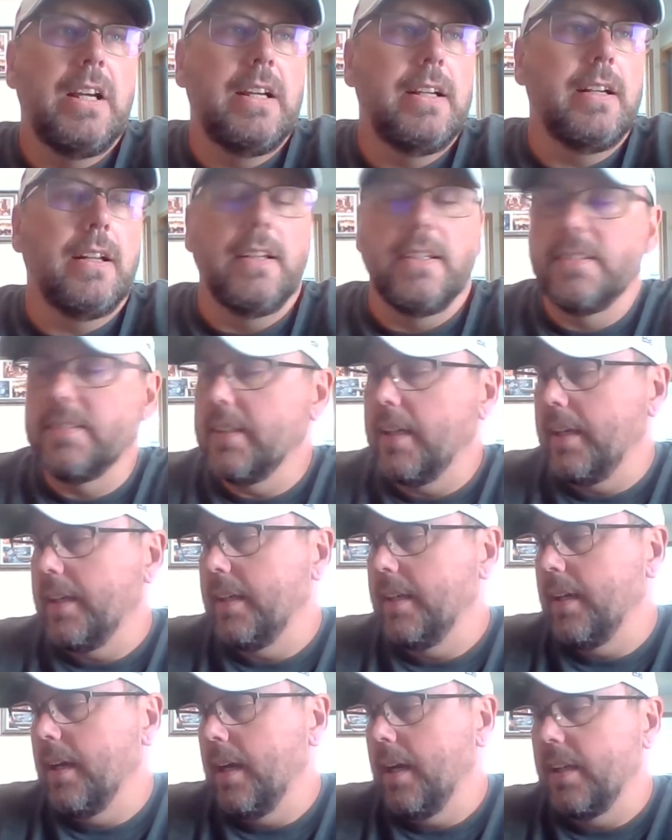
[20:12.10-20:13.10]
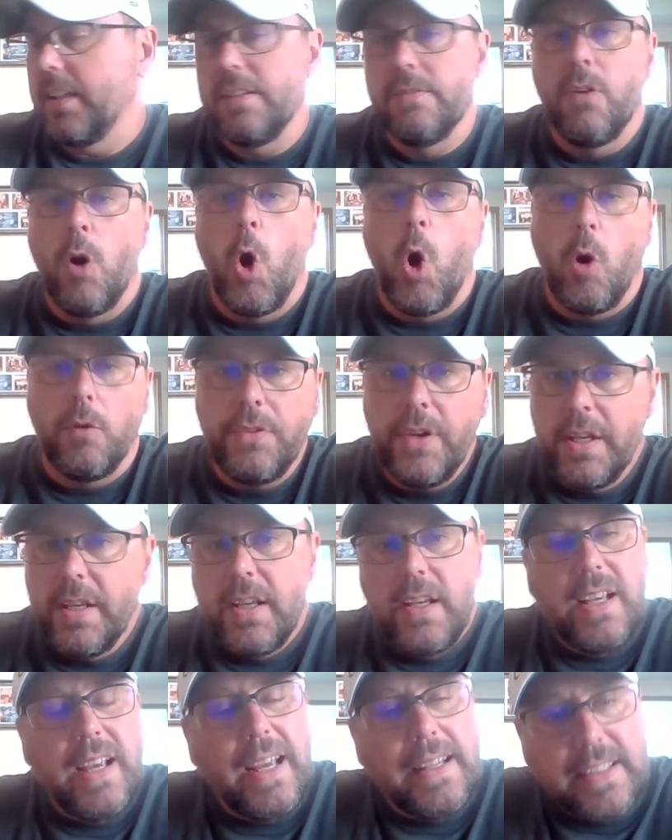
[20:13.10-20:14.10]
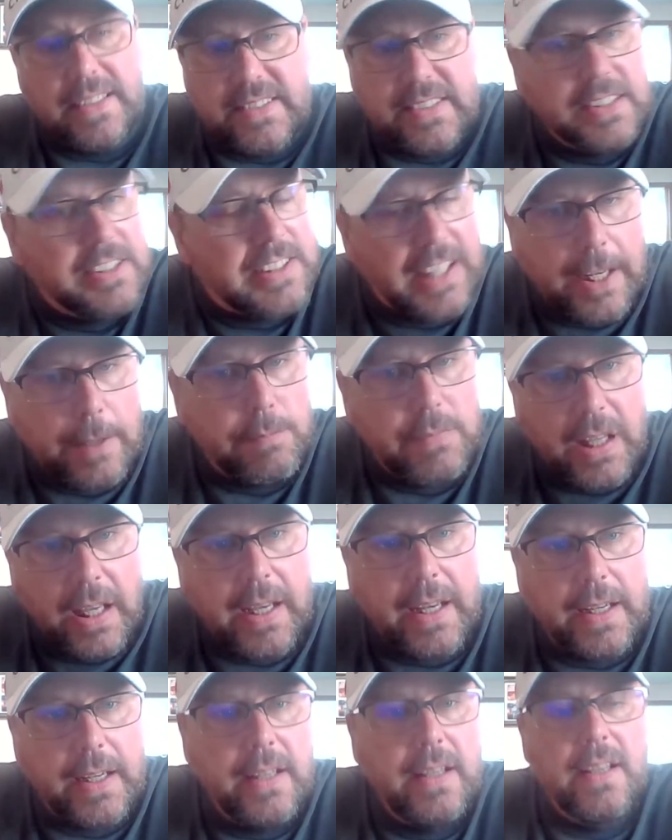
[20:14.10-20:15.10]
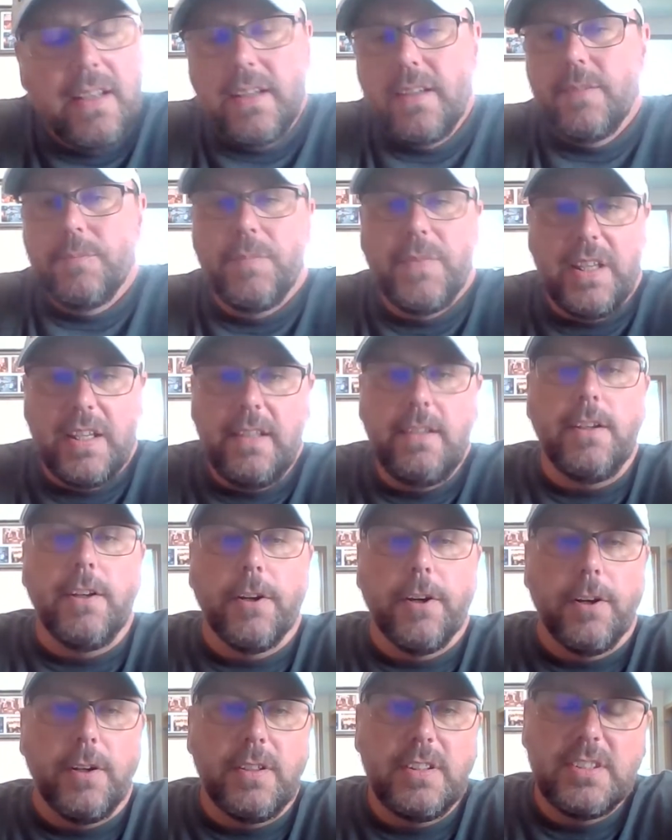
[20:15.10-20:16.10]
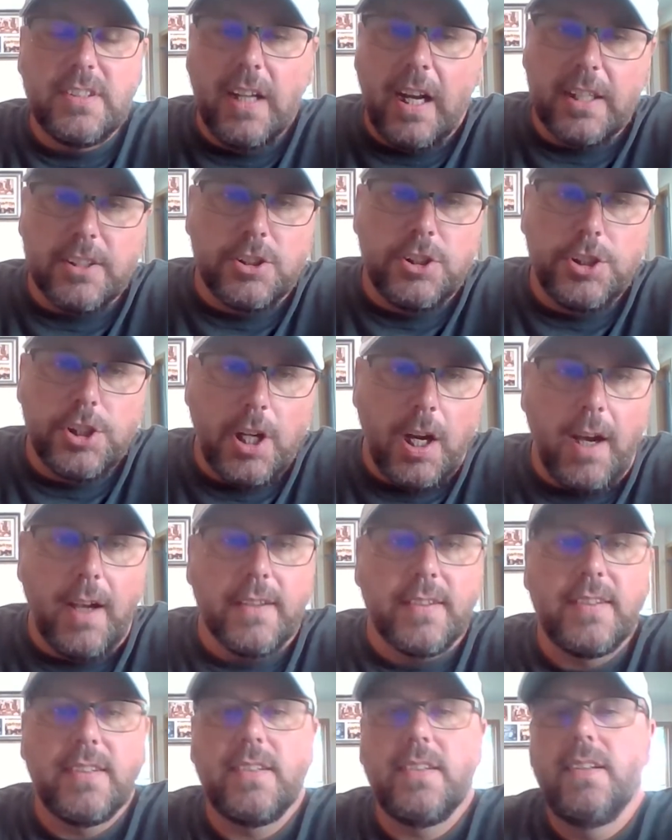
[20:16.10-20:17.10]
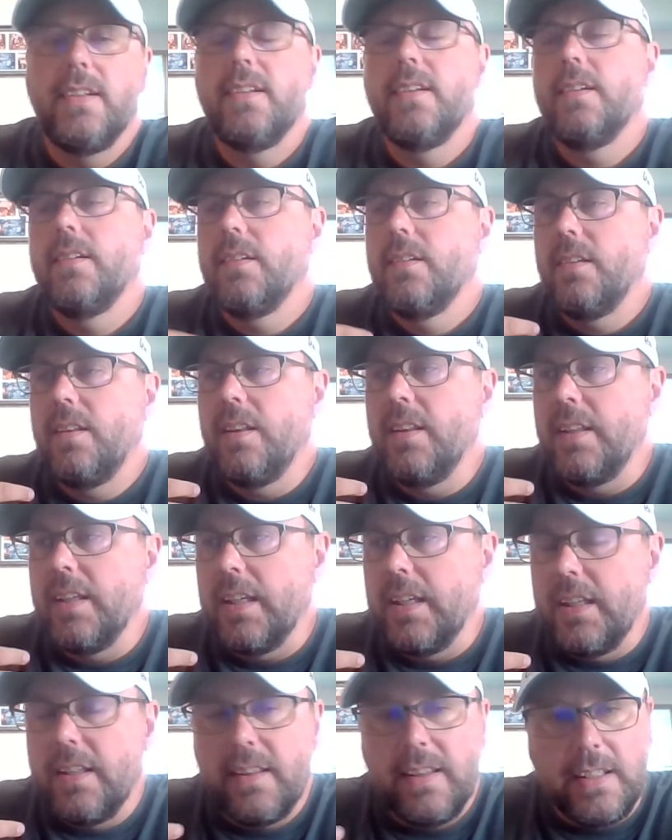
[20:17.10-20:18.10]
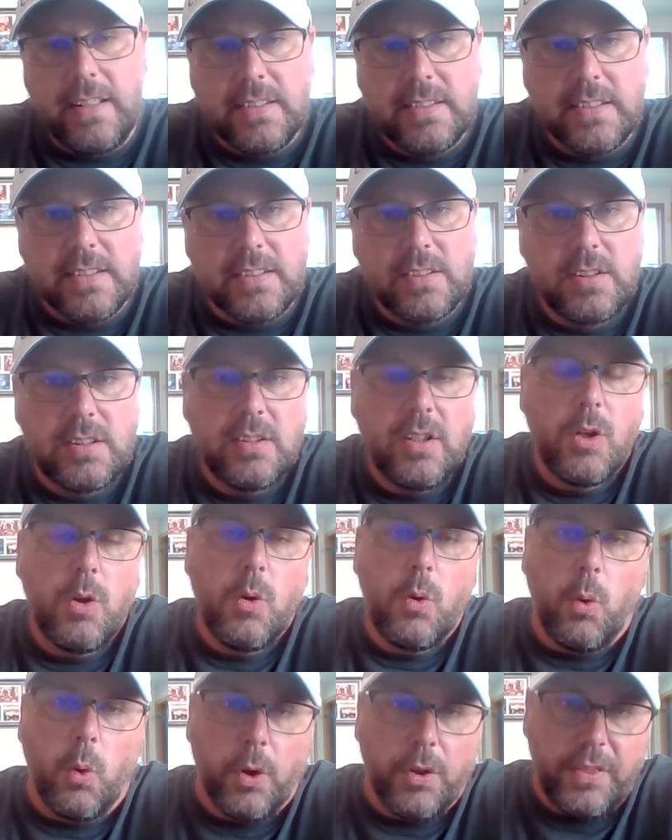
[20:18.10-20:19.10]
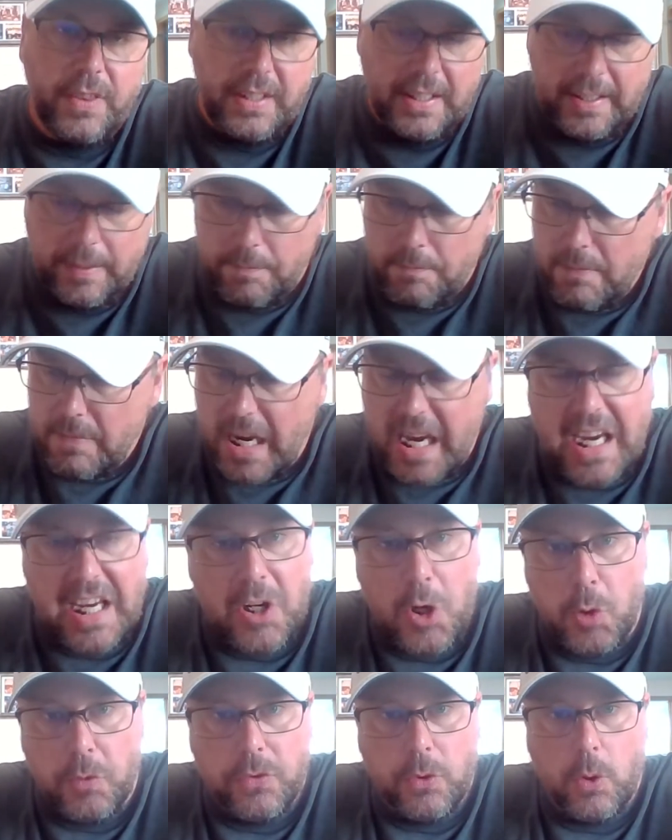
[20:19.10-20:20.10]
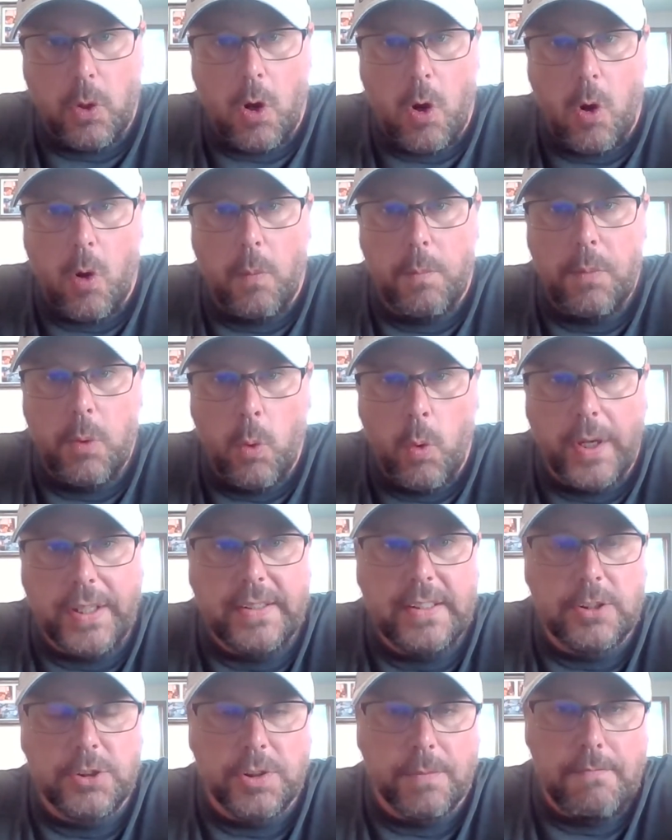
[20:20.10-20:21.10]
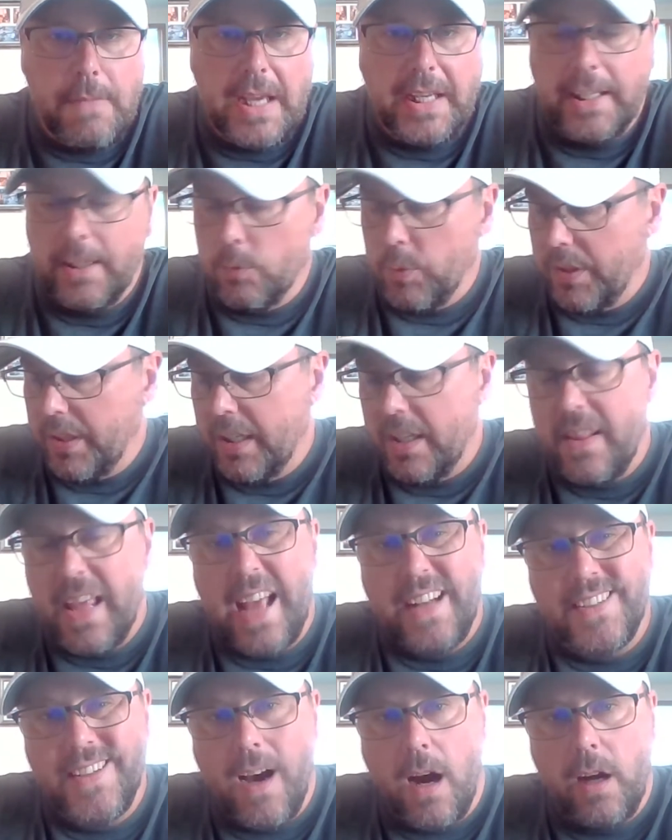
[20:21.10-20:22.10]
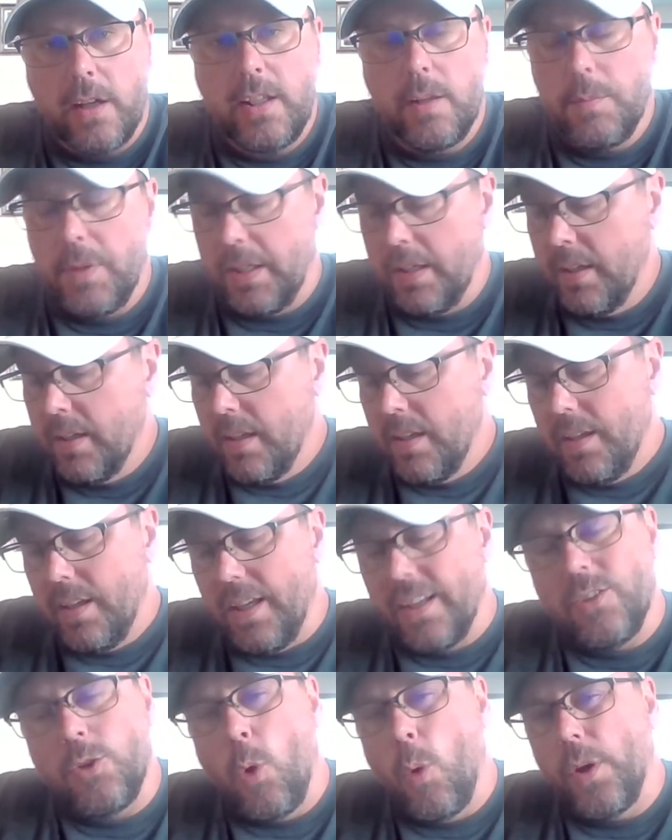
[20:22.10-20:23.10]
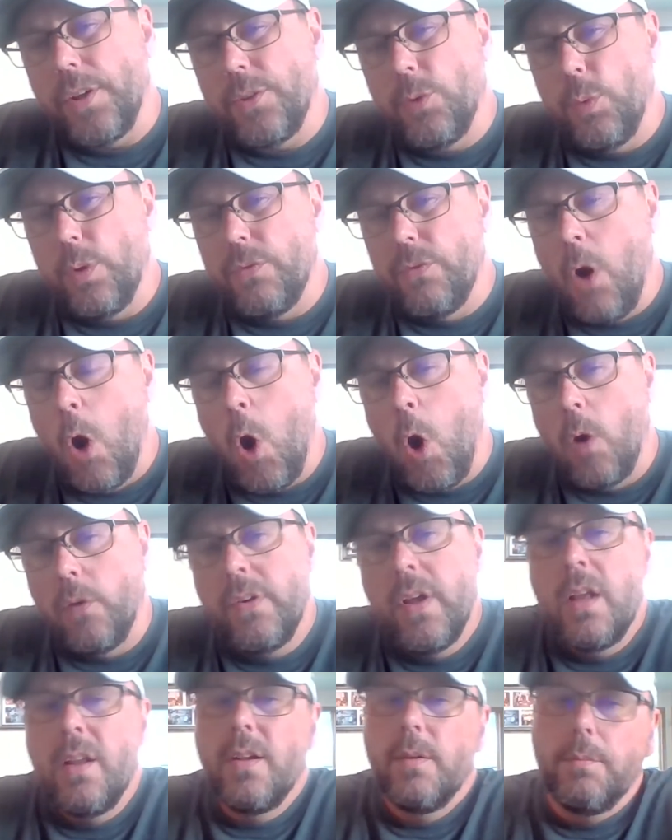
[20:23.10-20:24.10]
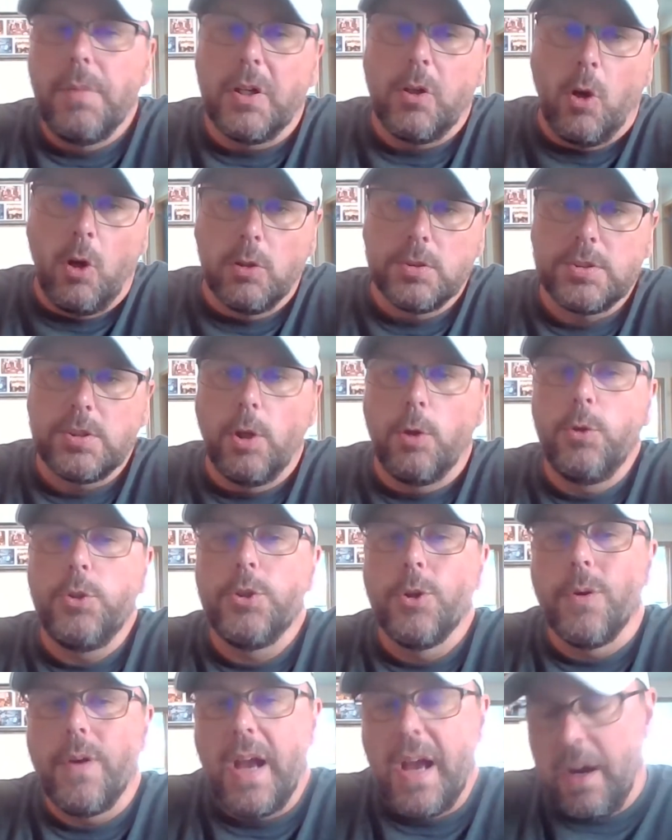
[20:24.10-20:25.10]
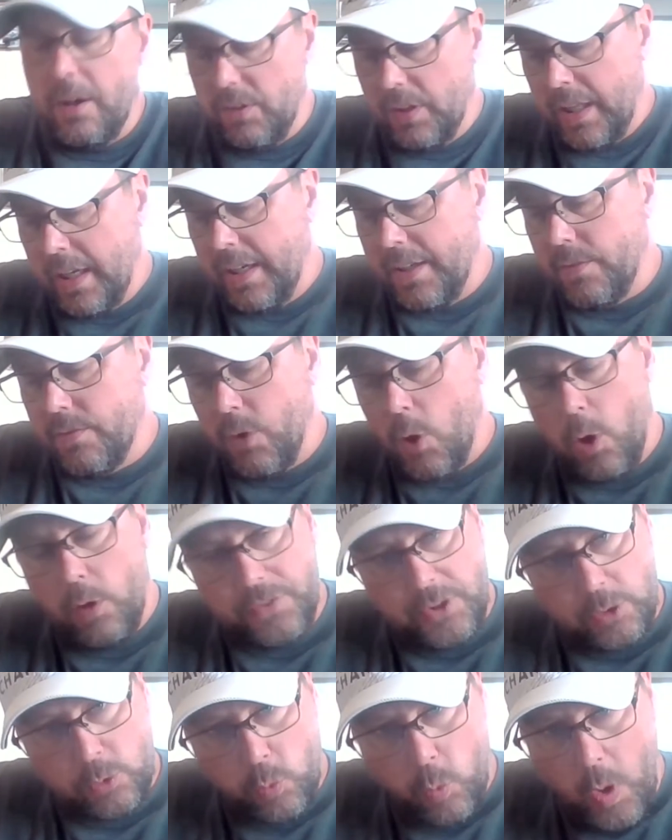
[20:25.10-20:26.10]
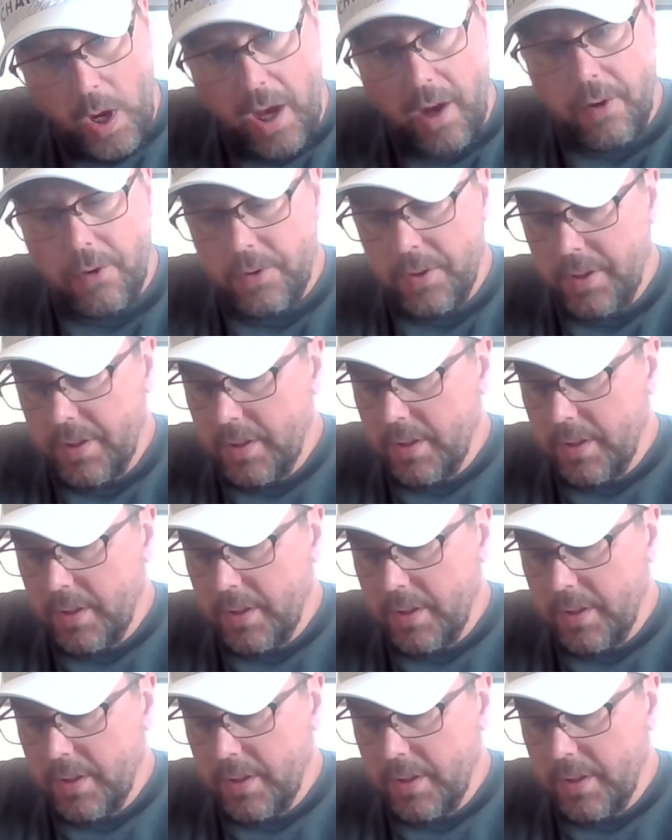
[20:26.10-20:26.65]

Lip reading: how do they say, evolve. And it's the same thing here. It's not just the thesis or the main overall point that you're making within that document is going to evolve, but also your outline evolves as well.